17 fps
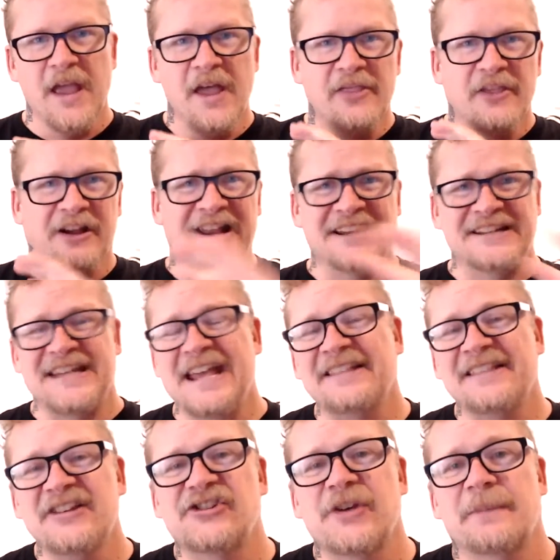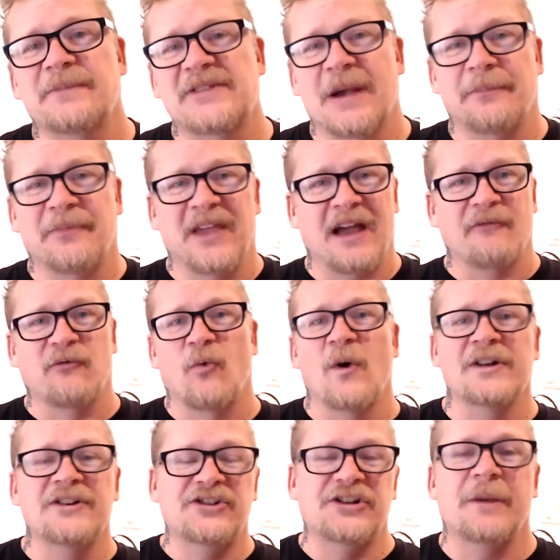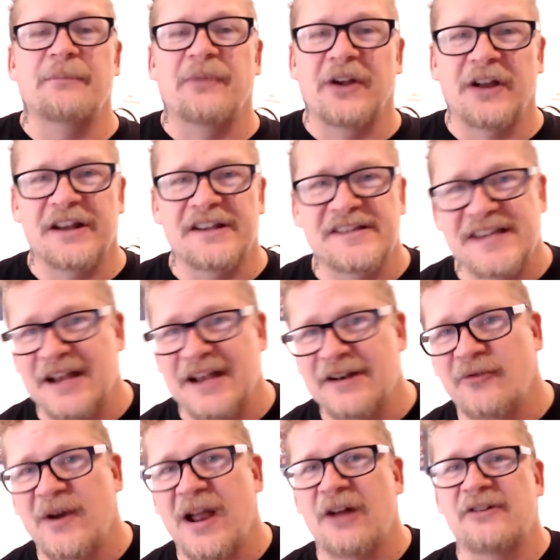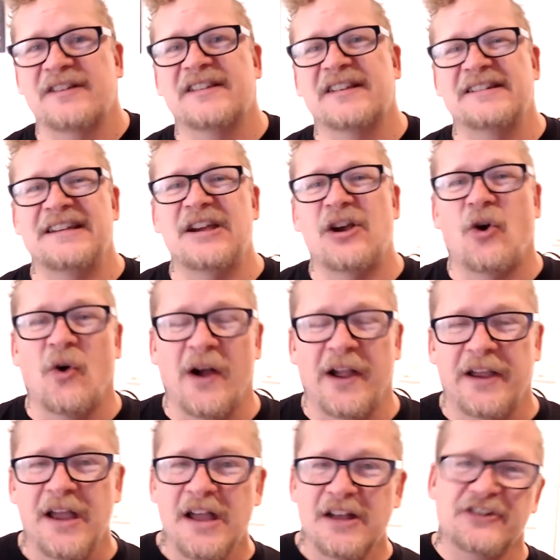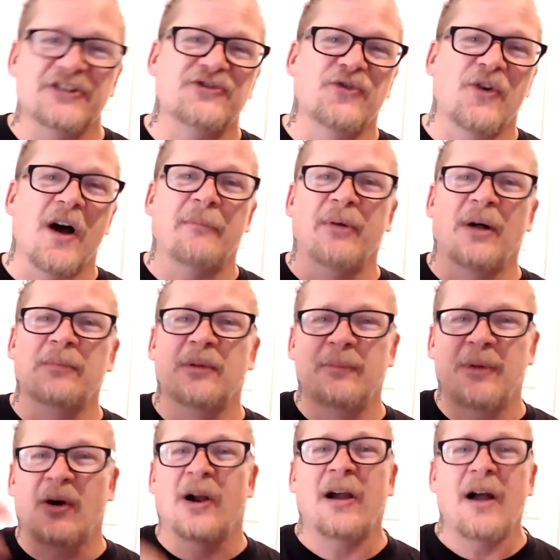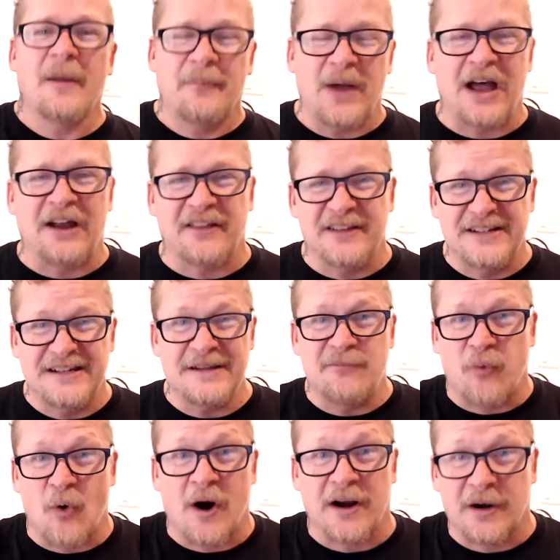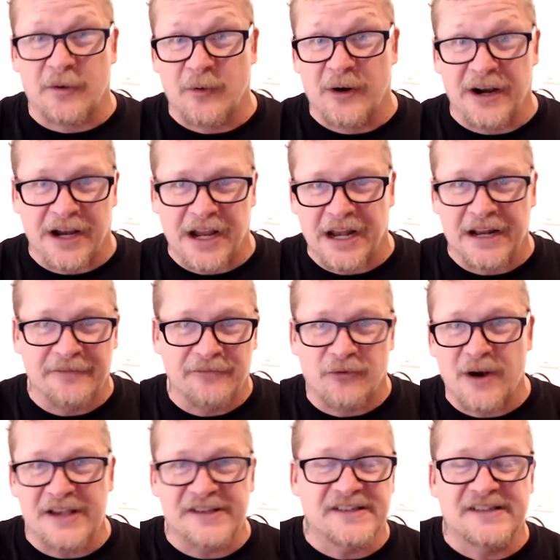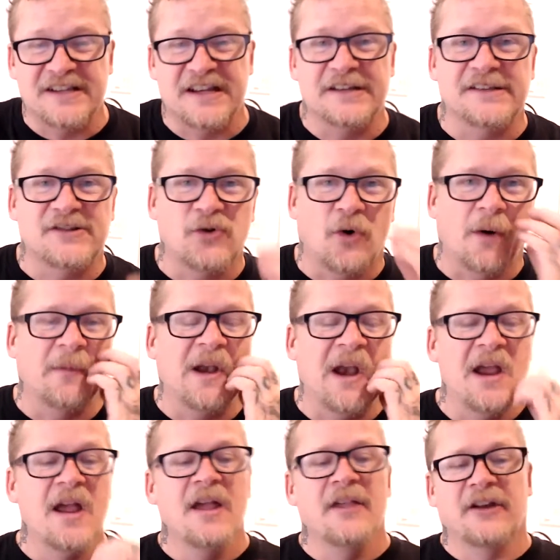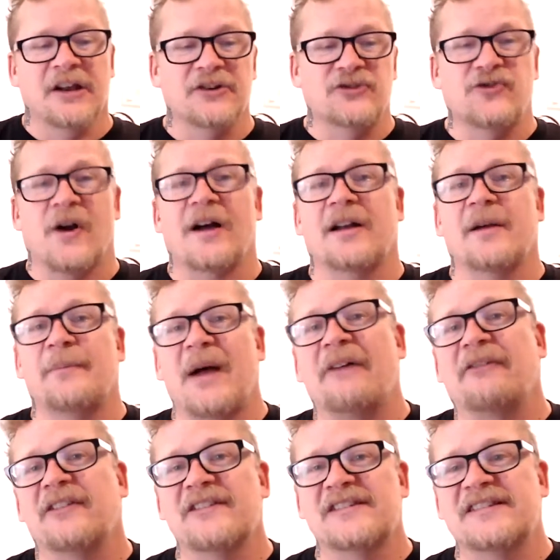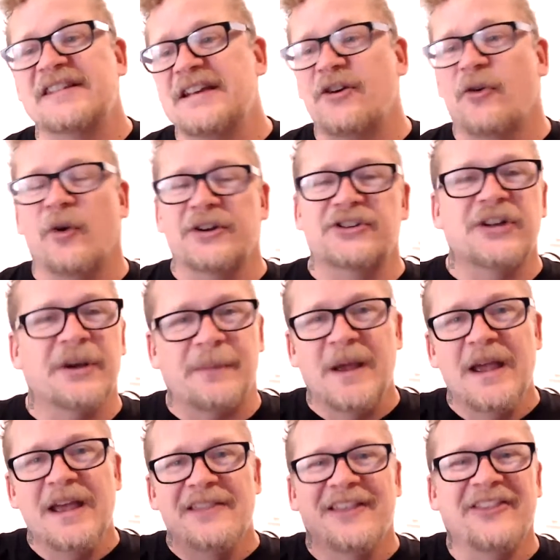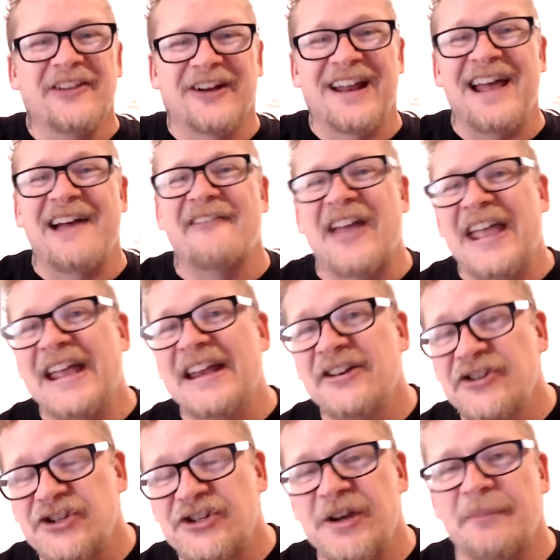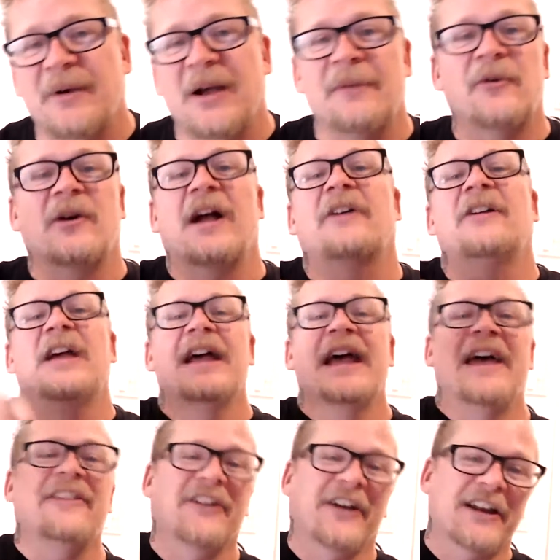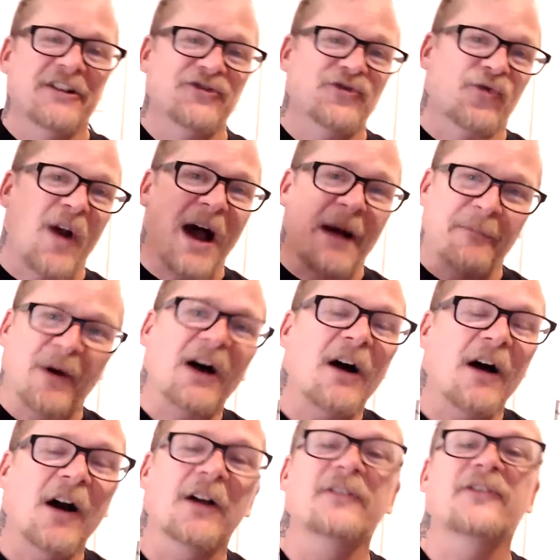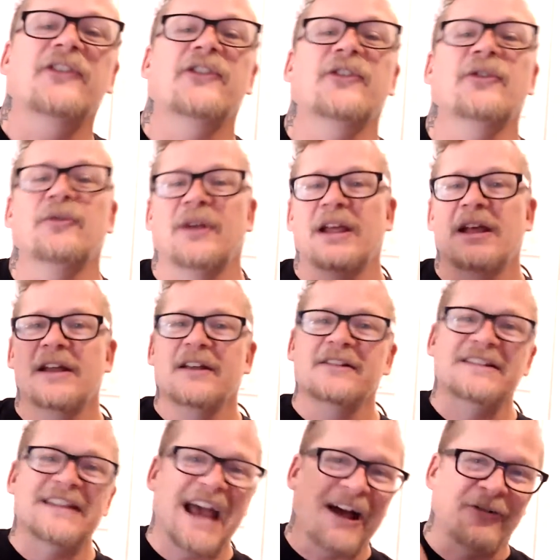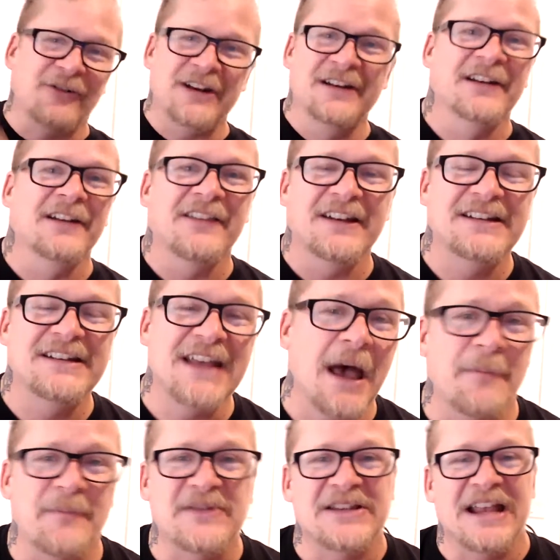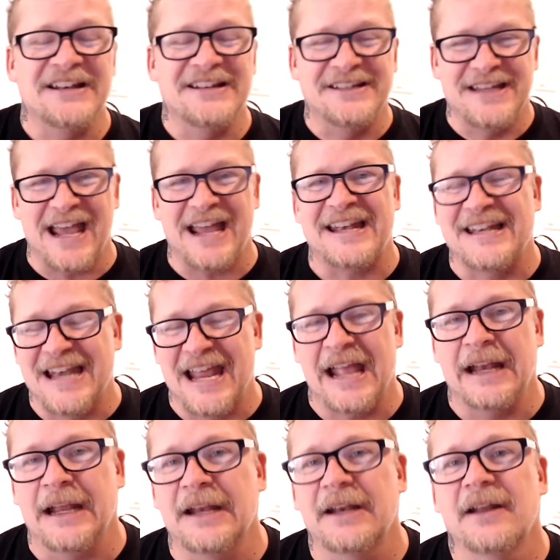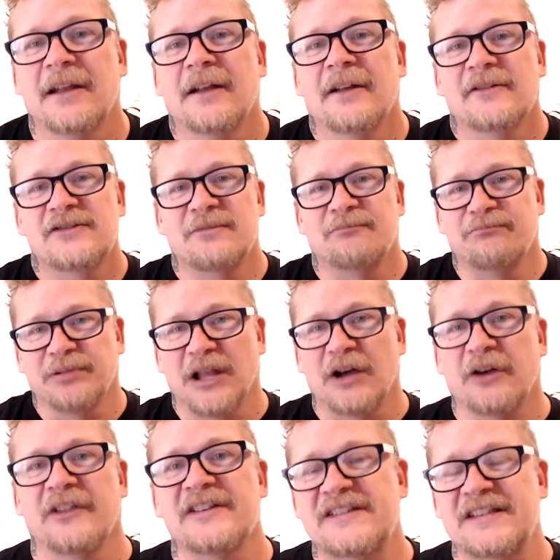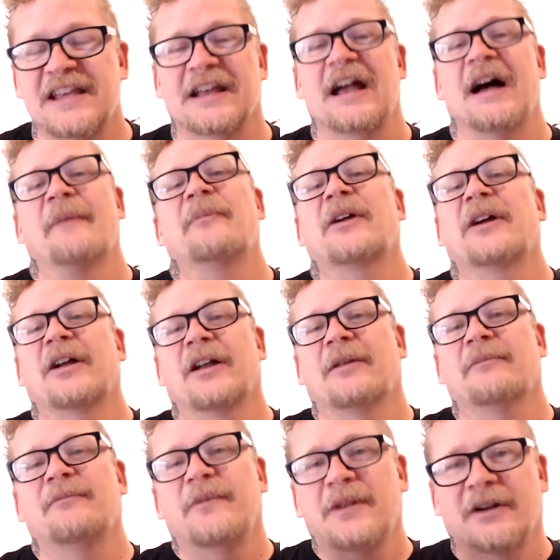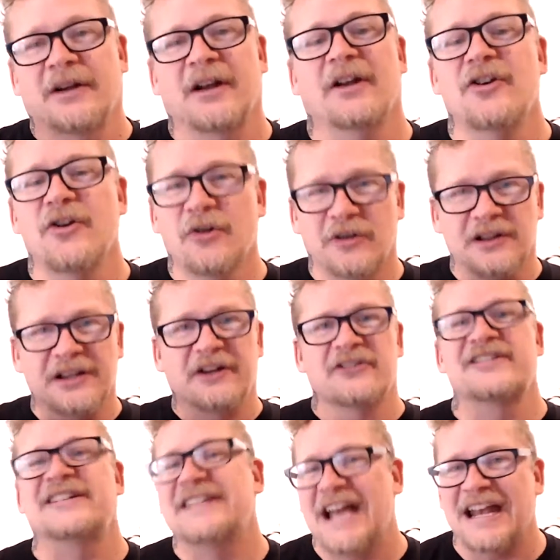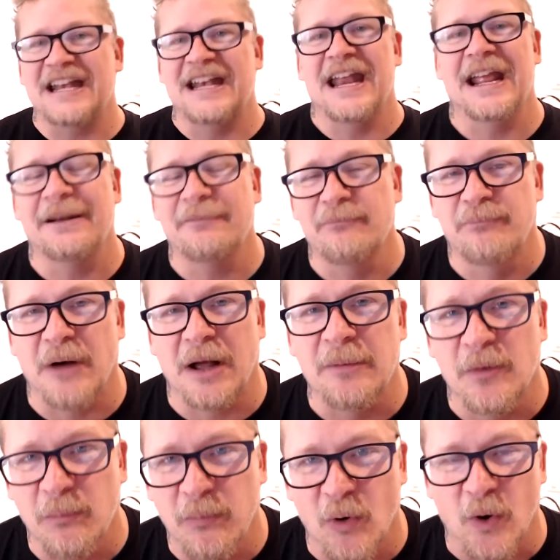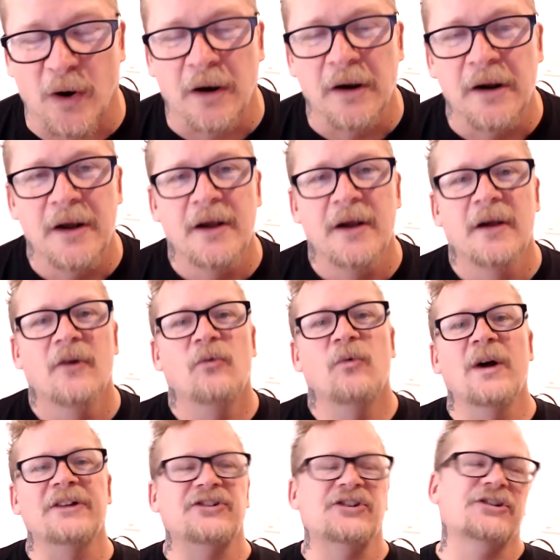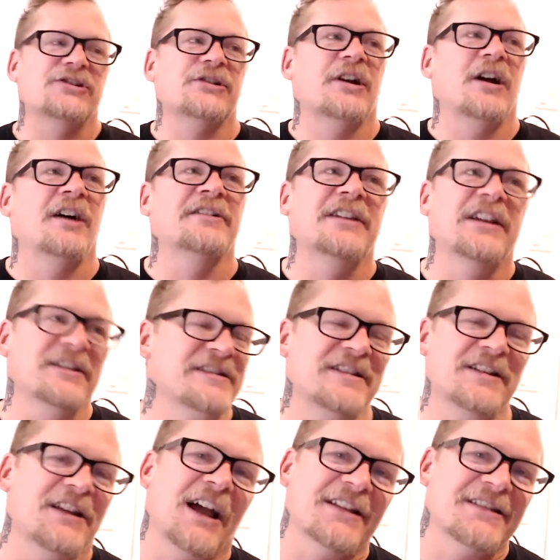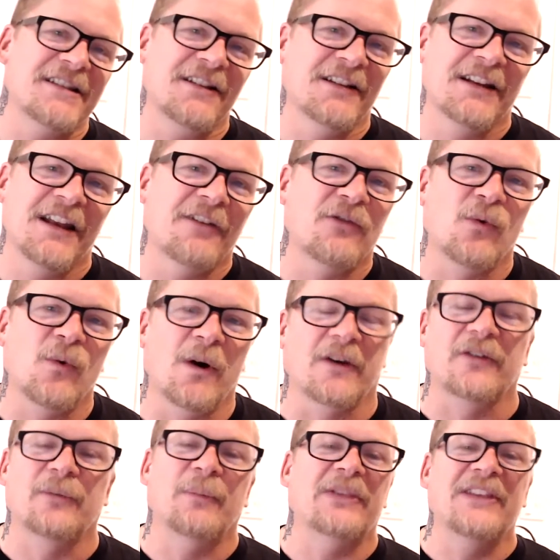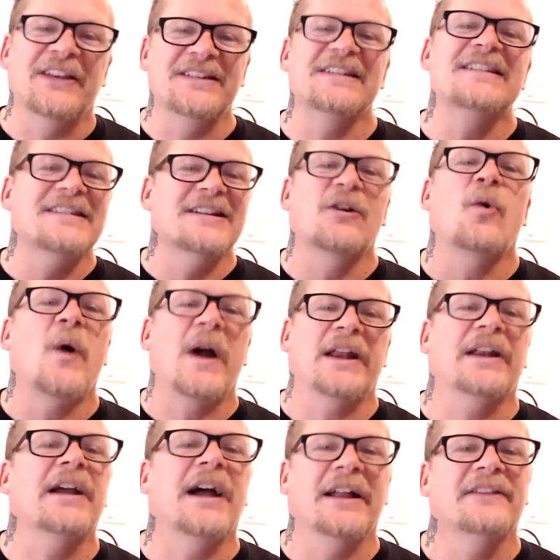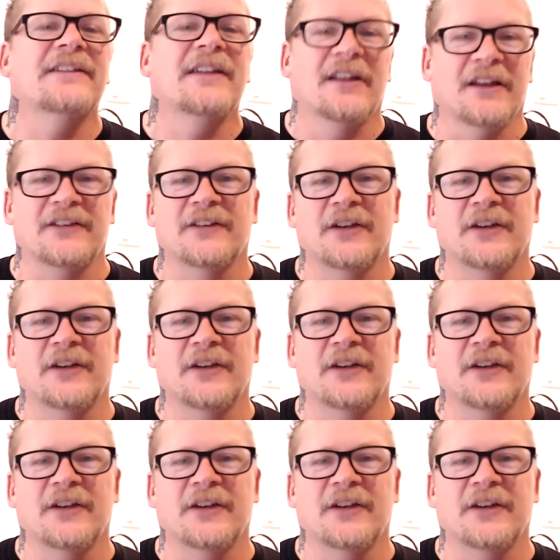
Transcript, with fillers: They're going to take these ships up. They have one ship they're going to send around as a decoy to draw Bubble Bore up out of the deep water where it kind of rests and it's dormant. They're going to draw it up after this decoy ship. Then they're going to have a hidden ship come around, and they're going to drop a Hardsuit down into the depths and detonate it to blow this thing up. They're going to they're going to nuclear detonate Bubble Bore, which on Godzilla never works, but this isn't quite Godzilla.